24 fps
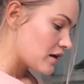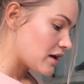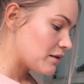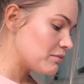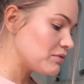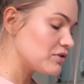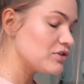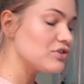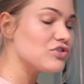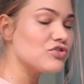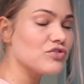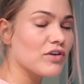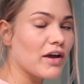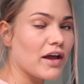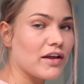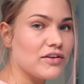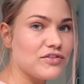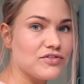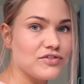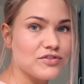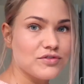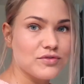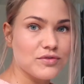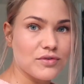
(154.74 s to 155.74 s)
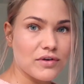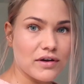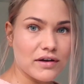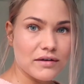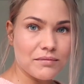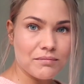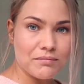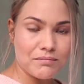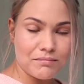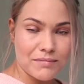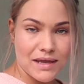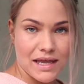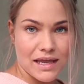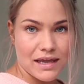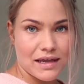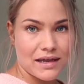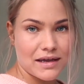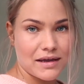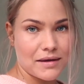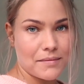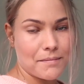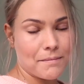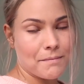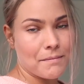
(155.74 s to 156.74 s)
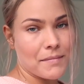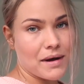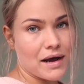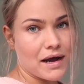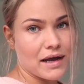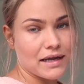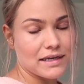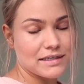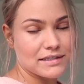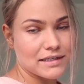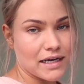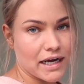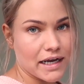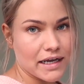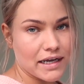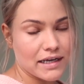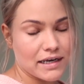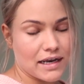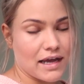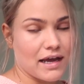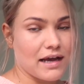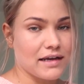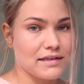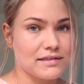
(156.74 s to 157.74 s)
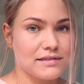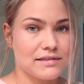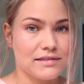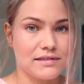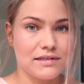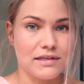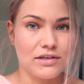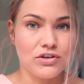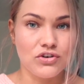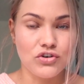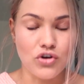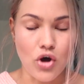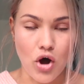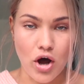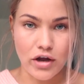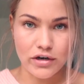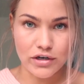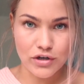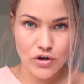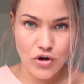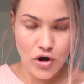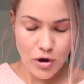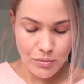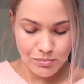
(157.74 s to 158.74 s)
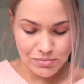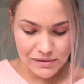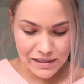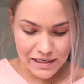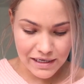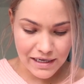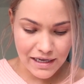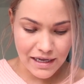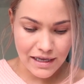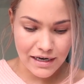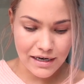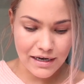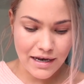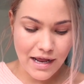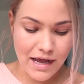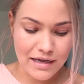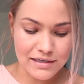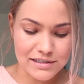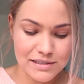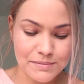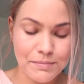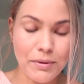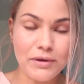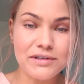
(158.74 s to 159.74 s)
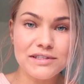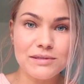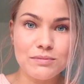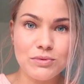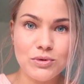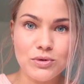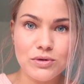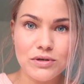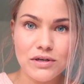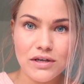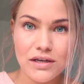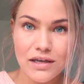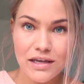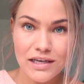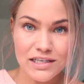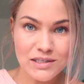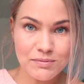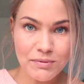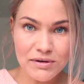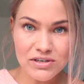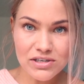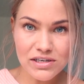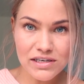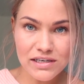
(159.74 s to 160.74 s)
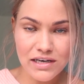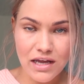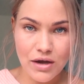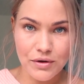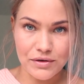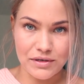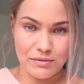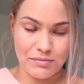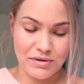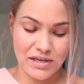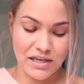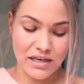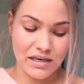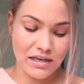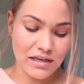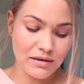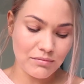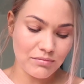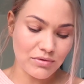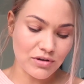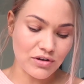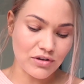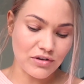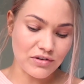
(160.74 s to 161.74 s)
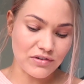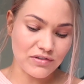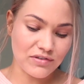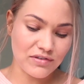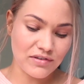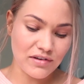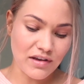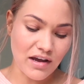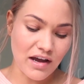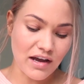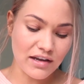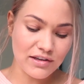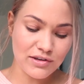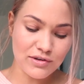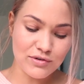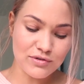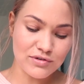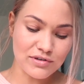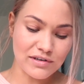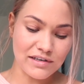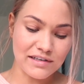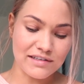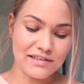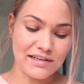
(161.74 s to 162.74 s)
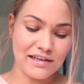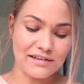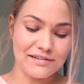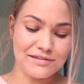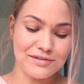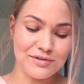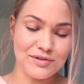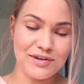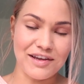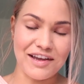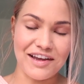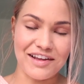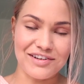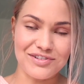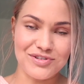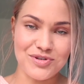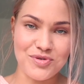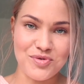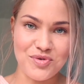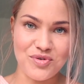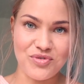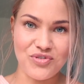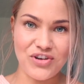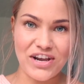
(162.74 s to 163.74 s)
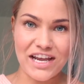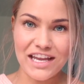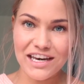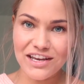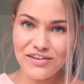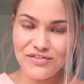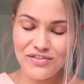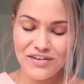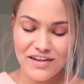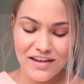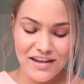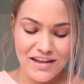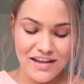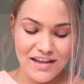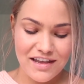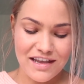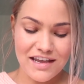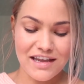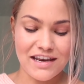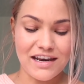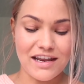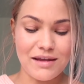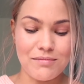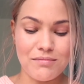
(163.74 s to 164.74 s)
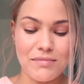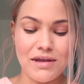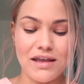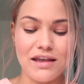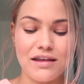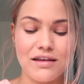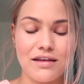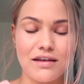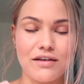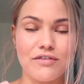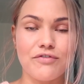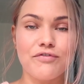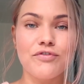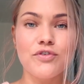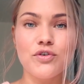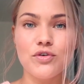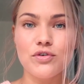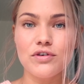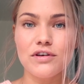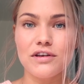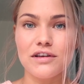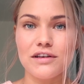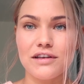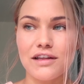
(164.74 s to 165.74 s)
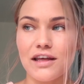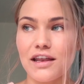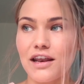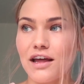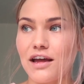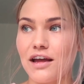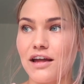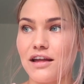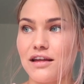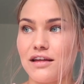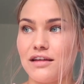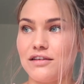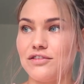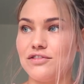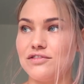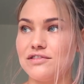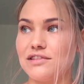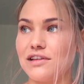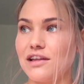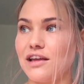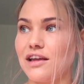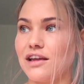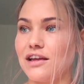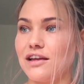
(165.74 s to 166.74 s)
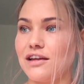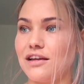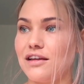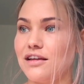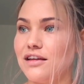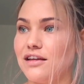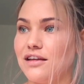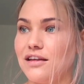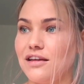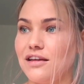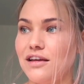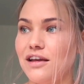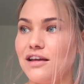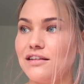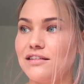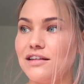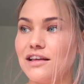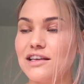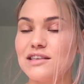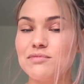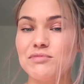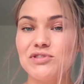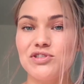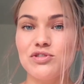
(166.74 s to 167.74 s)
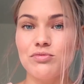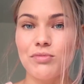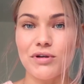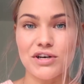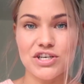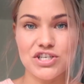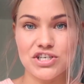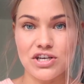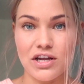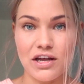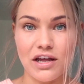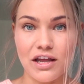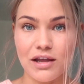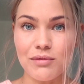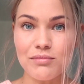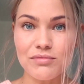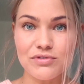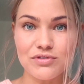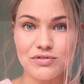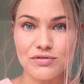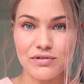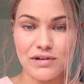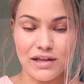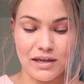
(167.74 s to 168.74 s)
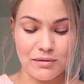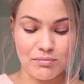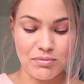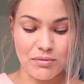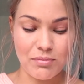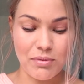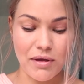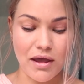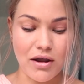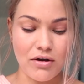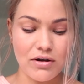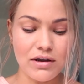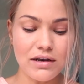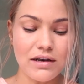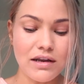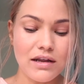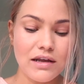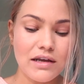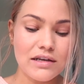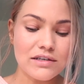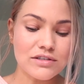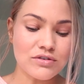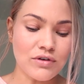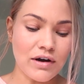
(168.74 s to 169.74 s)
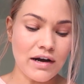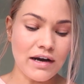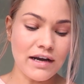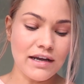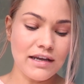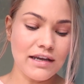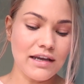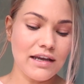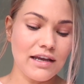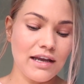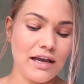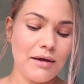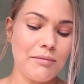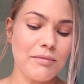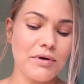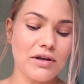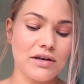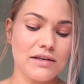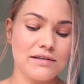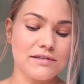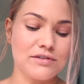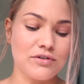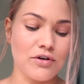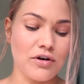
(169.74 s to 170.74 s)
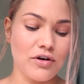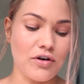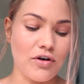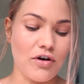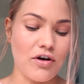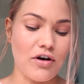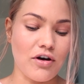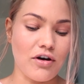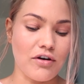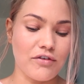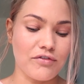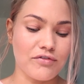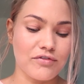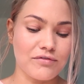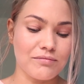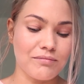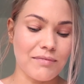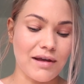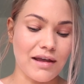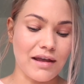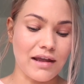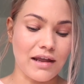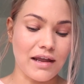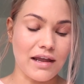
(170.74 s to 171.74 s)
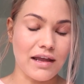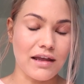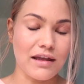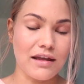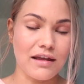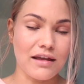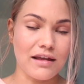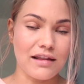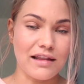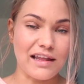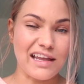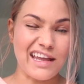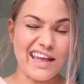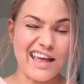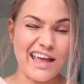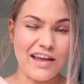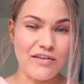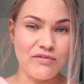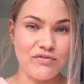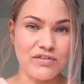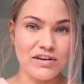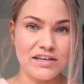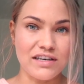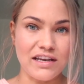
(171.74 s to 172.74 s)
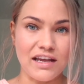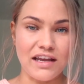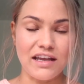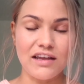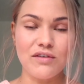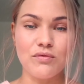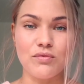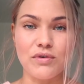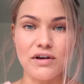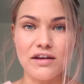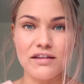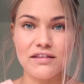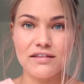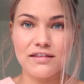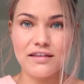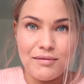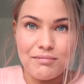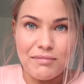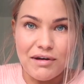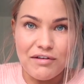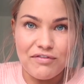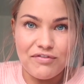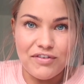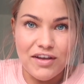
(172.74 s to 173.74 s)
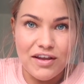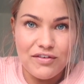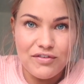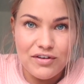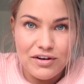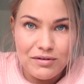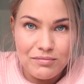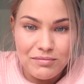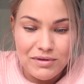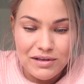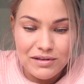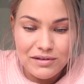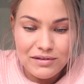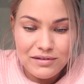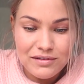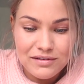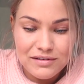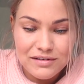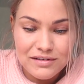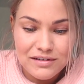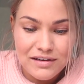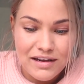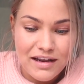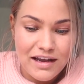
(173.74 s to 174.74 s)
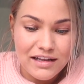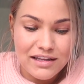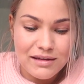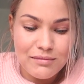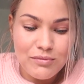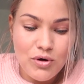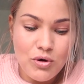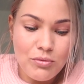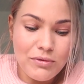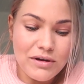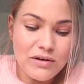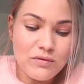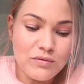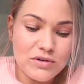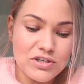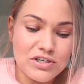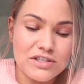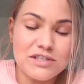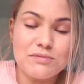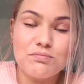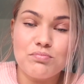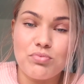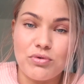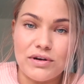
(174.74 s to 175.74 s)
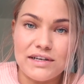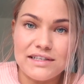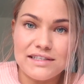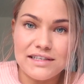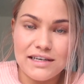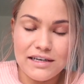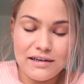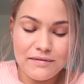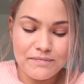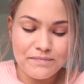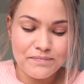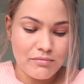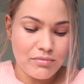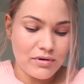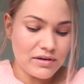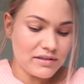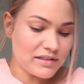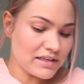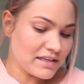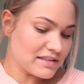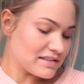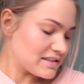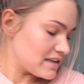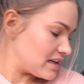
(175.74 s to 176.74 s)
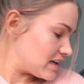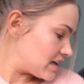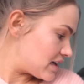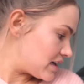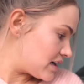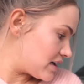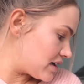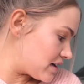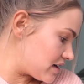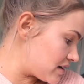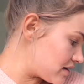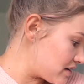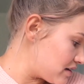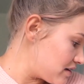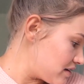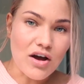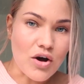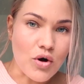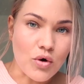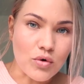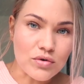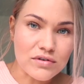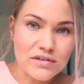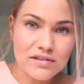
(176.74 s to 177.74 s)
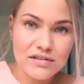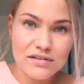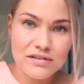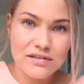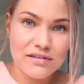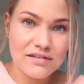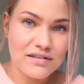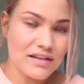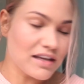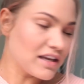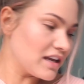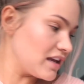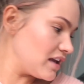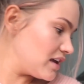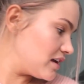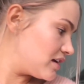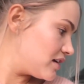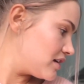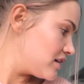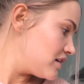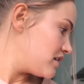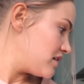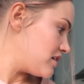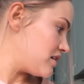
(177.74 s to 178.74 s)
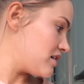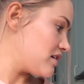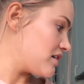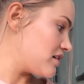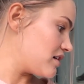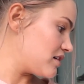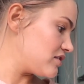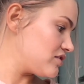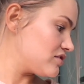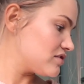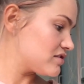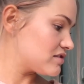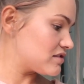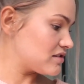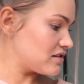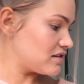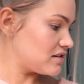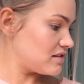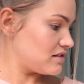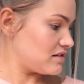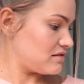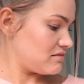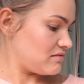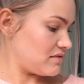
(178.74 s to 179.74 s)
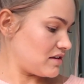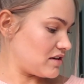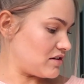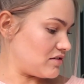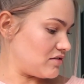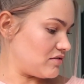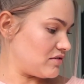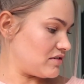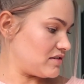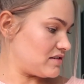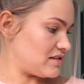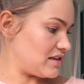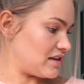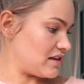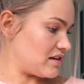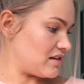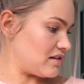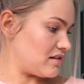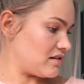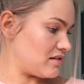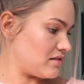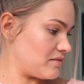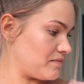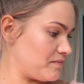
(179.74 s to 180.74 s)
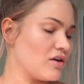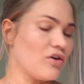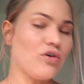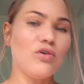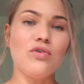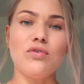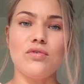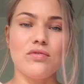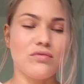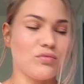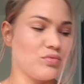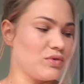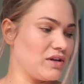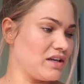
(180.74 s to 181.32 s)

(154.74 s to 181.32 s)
I'm gonna try to make my diet as non-complicated as possible, especially now in the beginning, because I usually tend to get too creative and I make food that I just like, it takes me too much time to like prepare it. So I am gonna start off my like every day with my favorite meal at the moment, which is Brinta. Brinta is like a oat thingy. I don't know, it's like a whole